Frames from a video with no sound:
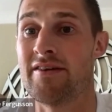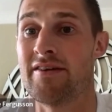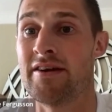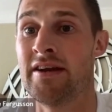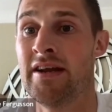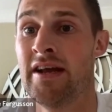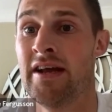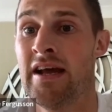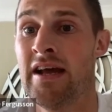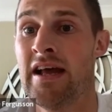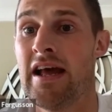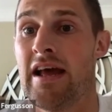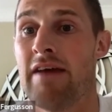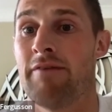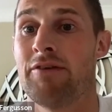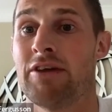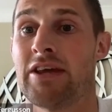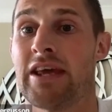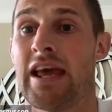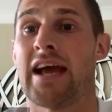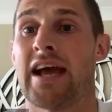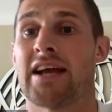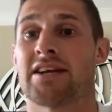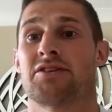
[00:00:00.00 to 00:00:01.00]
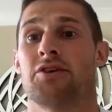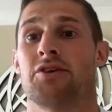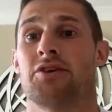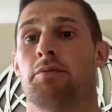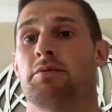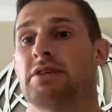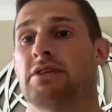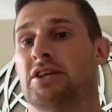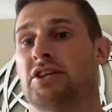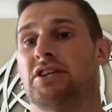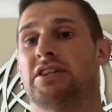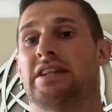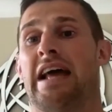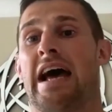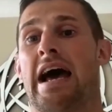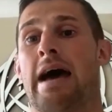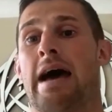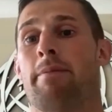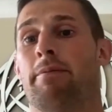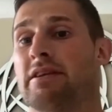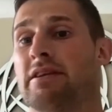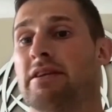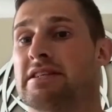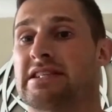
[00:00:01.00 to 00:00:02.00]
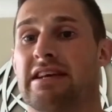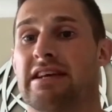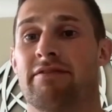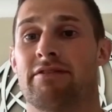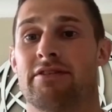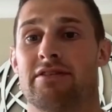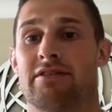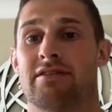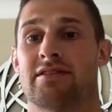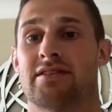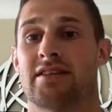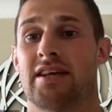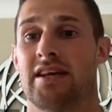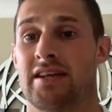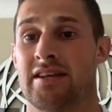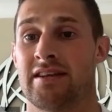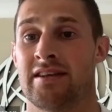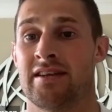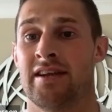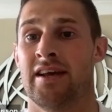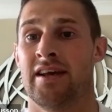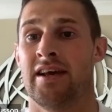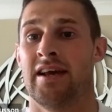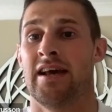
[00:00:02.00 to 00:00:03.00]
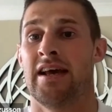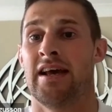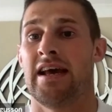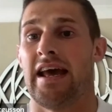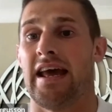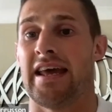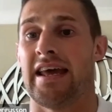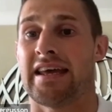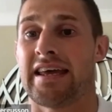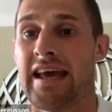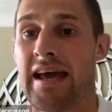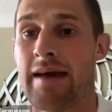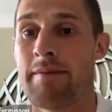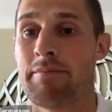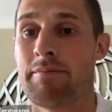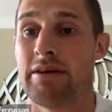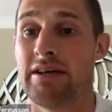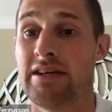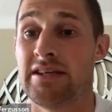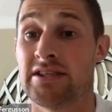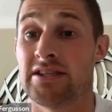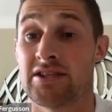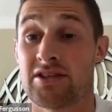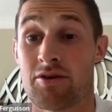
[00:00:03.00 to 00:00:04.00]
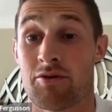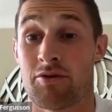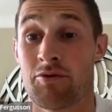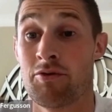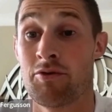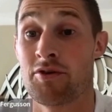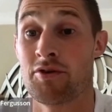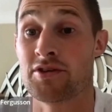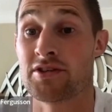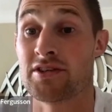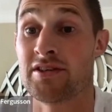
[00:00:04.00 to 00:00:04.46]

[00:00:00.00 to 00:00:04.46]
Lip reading: And if you catch the opposition napping sevens, then it can be easy scores.